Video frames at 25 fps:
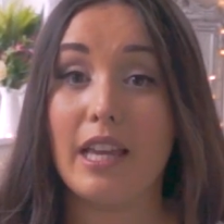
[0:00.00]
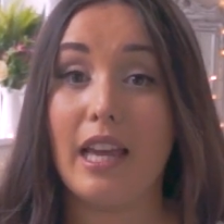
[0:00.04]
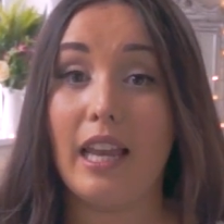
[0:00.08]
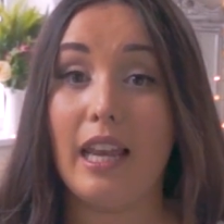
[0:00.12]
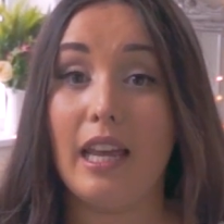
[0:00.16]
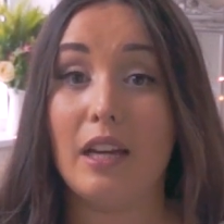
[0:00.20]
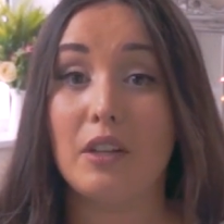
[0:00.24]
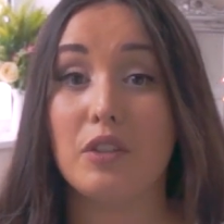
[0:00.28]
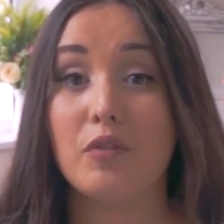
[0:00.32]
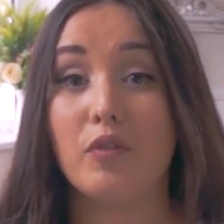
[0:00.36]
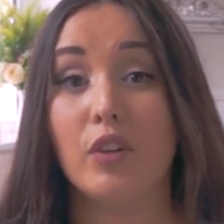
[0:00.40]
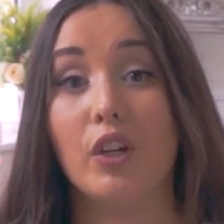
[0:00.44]

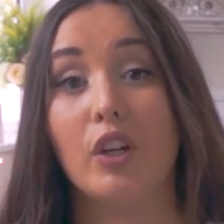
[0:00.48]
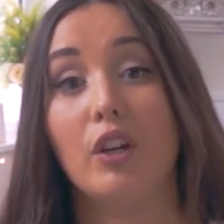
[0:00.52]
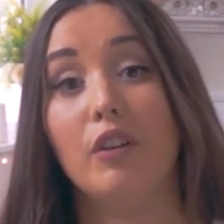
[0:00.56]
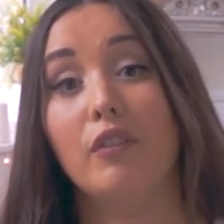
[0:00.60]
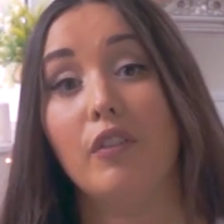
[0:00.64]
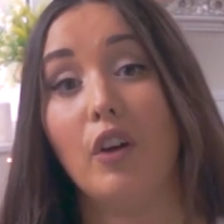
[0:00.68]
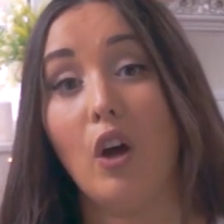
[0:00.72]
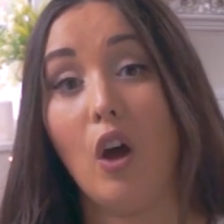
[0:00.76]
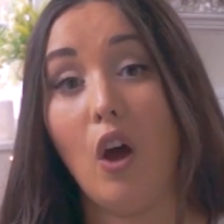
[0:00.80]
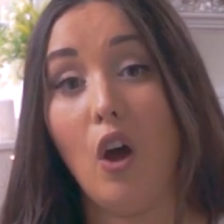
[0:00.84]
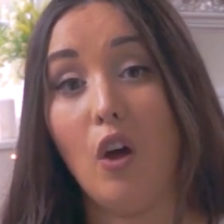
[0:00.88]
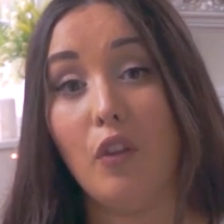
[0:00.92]
allows for
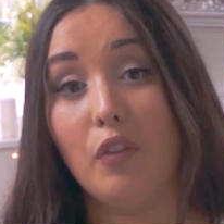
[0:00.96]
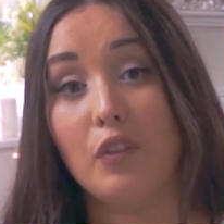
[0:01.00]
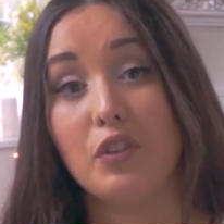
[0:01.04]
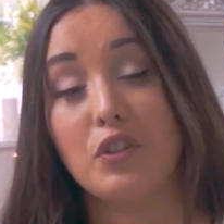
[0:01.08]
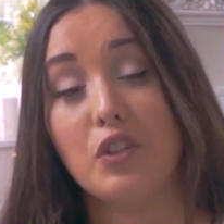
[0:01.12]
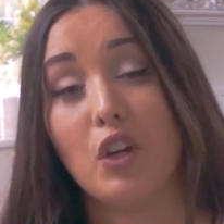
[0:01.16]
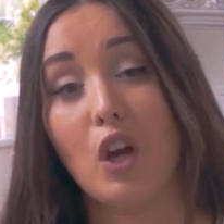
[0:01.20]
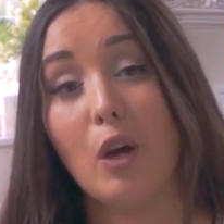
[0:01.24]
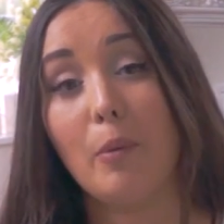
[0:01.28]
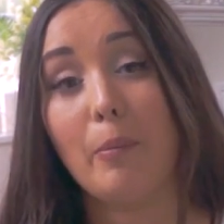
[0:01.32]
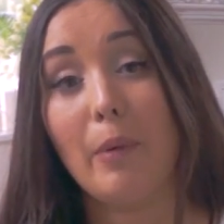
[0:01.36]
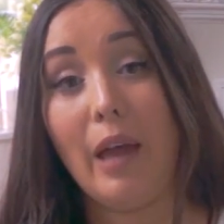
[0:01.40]
cover on the
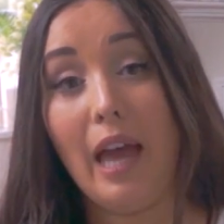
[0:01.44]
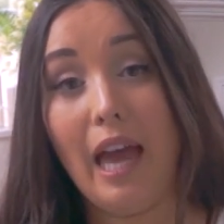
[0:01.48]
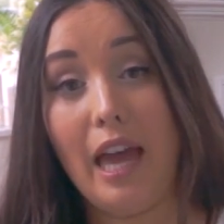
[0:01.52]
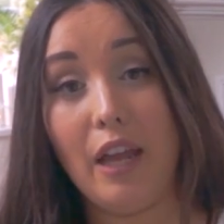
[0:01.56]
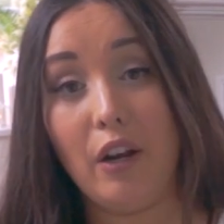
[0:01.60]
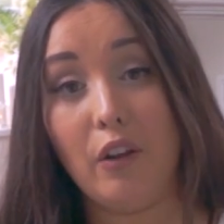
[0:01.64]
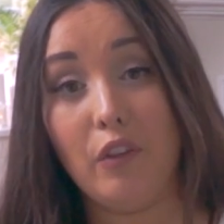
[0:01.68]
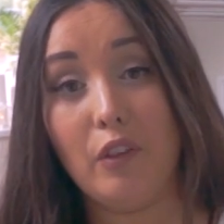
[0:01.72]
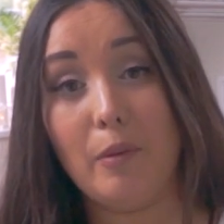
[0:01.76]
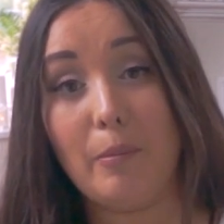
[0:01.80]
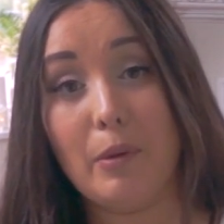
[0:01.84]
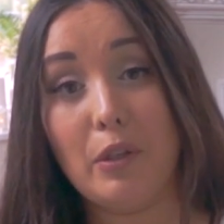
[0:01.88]
top and
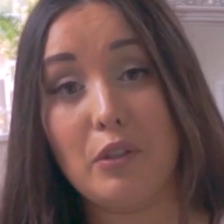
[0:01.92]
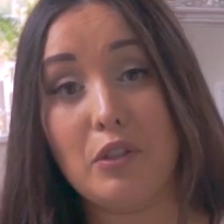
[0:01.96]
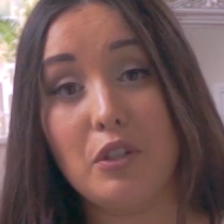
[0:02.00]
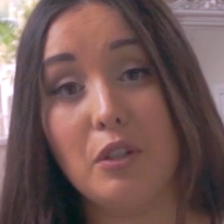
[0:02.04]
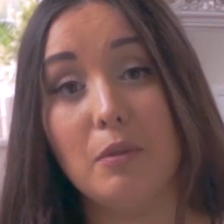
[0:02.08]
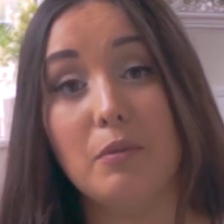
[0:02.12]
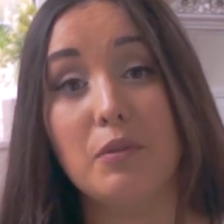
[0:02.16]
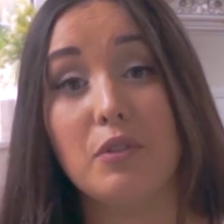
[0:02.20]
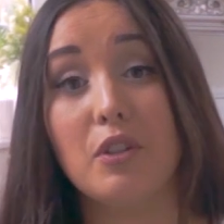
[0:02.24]
on the bottom,